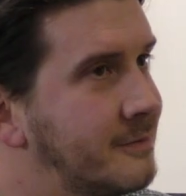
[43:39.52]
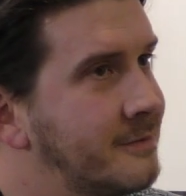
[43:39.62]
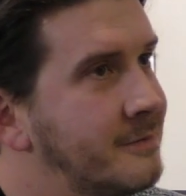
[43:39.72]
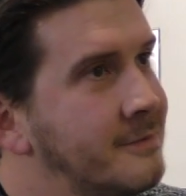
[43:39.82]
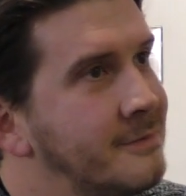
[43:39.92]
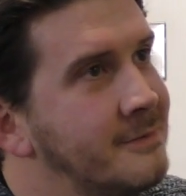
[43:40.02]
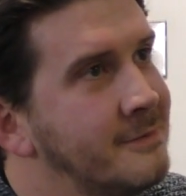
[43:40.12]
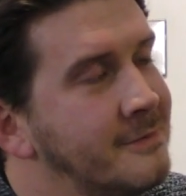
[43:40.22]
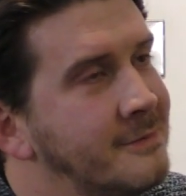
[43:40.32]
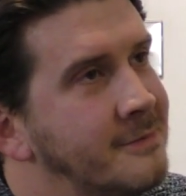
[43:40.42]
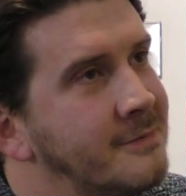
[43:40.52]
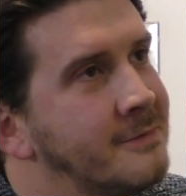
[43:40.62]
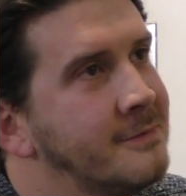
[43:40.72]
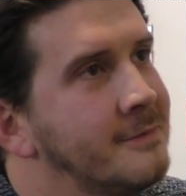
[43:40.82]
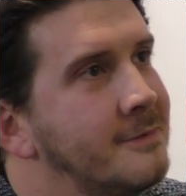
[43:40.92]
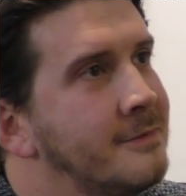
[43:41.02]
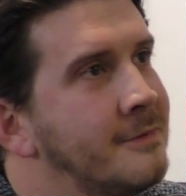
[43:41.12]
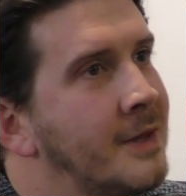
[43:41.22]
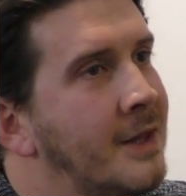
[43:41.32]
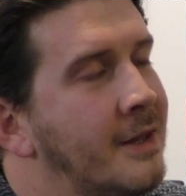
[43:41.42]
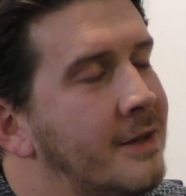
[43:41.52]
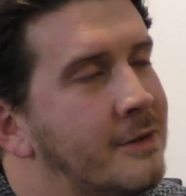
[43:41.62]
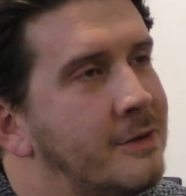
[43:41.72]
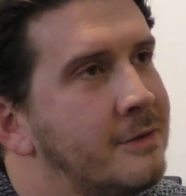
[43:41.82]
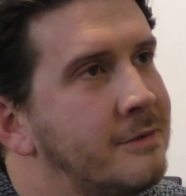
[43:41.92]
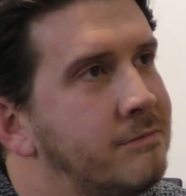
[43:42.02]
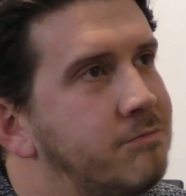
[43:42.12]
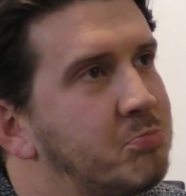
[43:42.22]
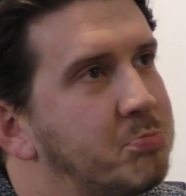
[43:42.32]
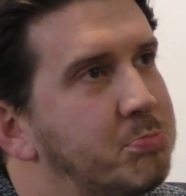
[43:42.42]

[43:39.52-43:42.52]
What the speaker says: Nothing is said.